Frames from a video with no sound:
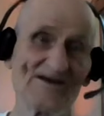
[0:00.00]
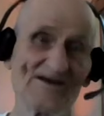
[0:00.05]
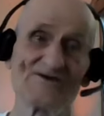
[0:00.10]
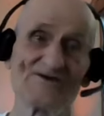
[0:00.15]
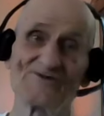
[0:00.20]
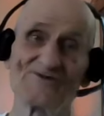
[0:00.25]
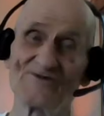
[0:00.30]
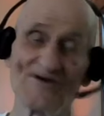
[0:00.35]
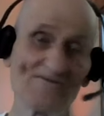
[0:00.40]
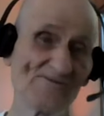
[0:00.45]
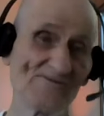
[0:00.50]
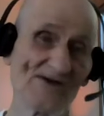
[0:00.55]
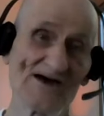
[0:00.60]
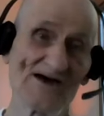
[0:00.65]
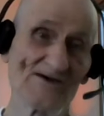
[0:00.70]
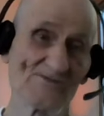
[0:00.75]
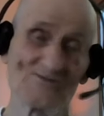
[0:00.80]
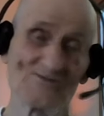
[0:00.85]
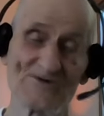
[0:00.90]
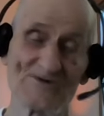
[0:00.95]

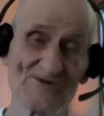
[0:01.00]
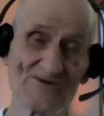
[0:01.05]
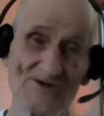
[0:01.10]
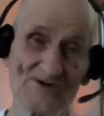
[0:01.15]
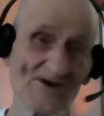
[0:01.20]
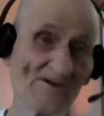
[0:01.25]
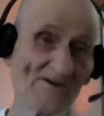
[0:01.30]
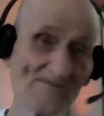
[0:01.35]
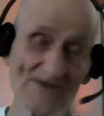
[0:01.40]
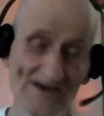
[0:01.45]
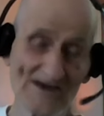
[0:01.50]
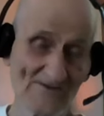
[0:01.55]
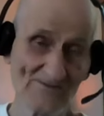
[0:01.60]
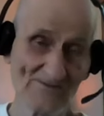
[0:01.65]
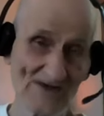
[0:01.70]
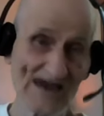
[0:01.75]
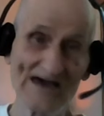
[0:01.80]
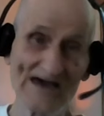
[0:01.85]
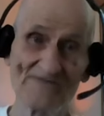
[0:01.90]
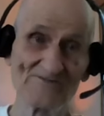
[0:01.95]
sometimes for therapy, if you
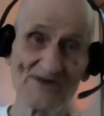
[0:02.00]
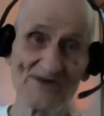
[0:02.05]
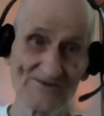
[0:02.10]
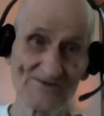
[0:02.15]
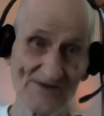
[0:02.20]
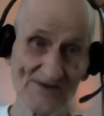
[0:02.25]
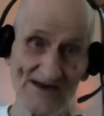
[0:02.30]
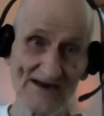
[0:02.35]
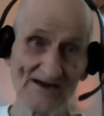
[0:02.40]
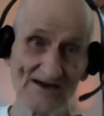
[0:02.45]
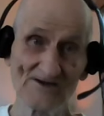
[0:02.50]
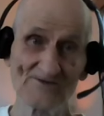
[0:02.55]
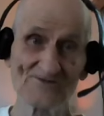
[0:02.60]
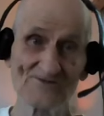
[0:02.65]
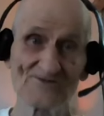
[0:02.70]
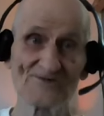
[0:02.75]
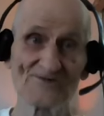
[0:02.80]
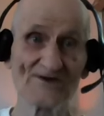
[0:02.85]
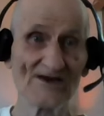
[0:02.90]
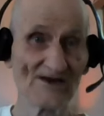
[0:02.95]
have nothing else,
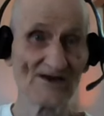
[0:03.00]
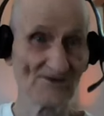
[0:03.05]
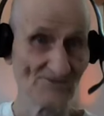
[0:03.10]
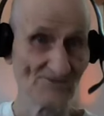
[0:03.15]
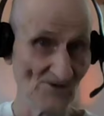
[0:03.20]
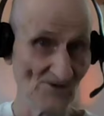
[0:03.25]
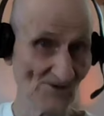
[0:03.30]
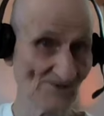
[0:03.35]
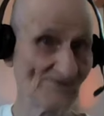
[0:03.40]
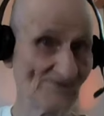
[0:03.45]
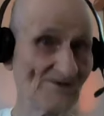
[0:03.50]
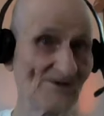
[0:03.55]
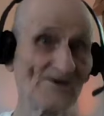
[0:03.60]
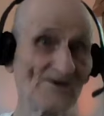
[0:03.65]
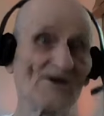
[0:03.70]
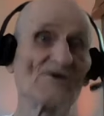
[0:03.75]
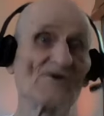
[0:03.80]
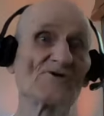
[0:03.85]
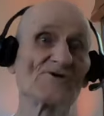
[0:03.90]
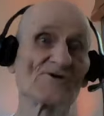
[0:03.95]
it's good to
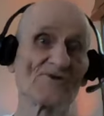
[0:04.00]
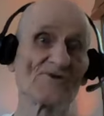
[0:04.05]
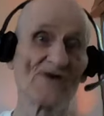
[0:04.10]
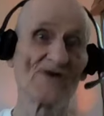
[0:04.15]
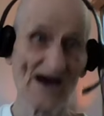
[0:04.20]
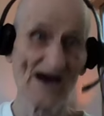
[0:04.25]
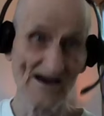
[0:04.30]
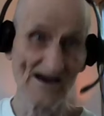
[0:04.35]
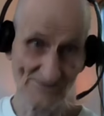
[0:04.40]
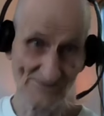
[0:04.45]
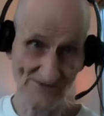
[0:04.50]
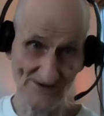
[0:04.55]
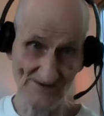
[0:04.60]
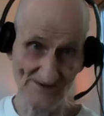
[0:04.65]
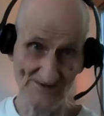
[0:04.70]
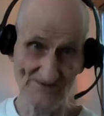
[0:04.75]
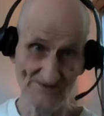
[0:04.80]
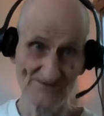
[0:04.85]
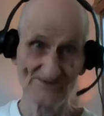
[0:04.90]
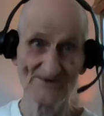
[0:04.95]
know your
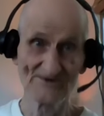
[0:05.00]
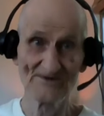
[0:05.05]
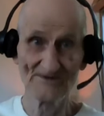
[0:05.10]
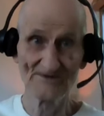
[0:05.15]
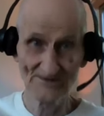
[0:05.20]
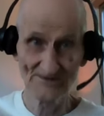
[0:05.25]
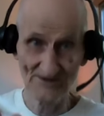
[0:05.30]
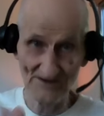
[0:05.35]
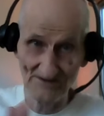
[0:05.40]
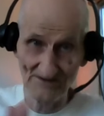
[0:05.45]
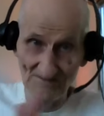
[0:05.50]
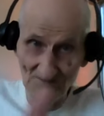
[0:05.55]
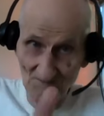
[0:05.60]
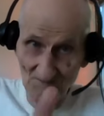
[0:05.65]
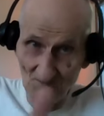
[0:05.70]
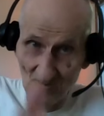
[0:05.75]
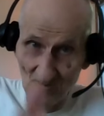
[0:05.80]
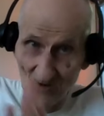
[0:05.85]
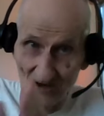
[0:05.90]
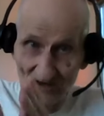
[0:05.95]
options to
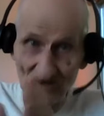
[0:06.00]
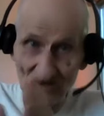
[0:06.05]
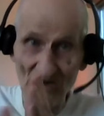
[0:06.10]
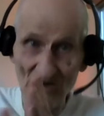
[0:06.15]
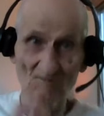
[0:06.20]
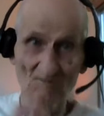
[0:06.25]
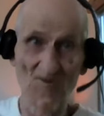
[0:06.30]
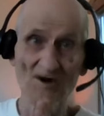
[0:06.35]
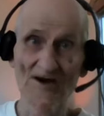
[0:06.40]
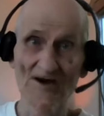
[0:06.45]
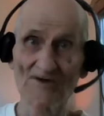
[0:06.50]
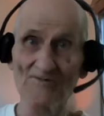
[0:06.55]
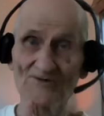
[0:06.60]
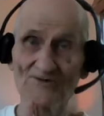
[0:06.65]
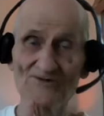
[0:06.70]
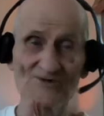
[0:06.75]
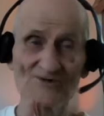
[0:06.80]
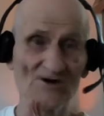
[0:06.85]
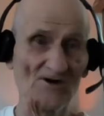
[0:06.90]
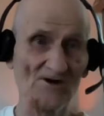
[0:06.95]
walk
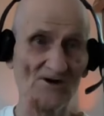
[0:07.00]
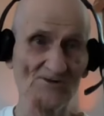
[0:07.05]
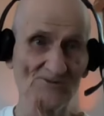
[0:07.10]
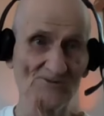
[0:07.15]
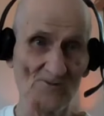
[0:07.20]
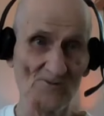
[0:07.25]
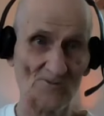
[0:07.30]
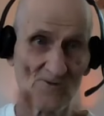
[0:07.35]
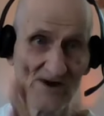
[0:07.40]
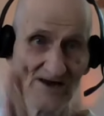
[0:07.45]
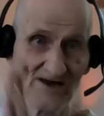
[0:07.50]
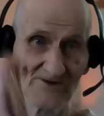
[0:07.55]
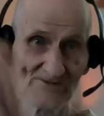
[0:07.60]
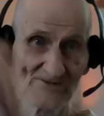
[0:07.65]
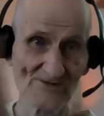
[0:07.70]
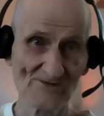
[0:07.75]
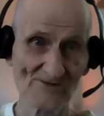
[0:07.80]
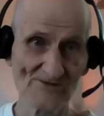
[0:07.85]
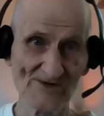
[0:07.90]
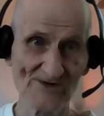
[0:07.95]
what's called the
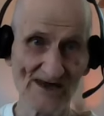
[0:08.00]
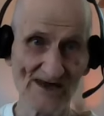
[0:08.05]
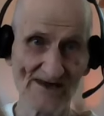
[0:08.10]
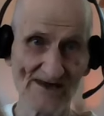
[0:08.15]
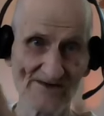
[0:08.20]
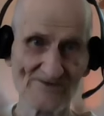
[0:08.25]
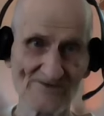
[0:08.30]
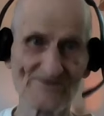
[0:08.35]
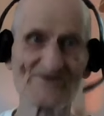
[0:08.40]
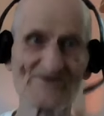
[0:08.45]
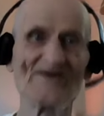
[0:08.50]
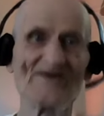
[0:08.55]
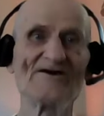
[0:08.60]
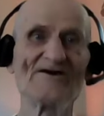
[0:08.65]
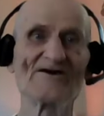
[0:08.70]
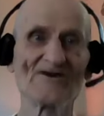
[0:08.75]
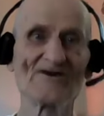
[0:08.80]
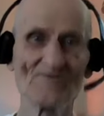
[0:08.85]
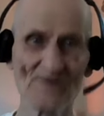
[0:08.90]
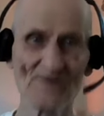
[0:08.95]
razor's edge,
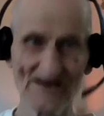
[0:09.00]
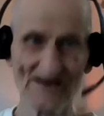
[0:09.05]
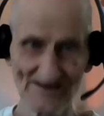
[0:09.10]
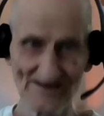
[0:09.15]
right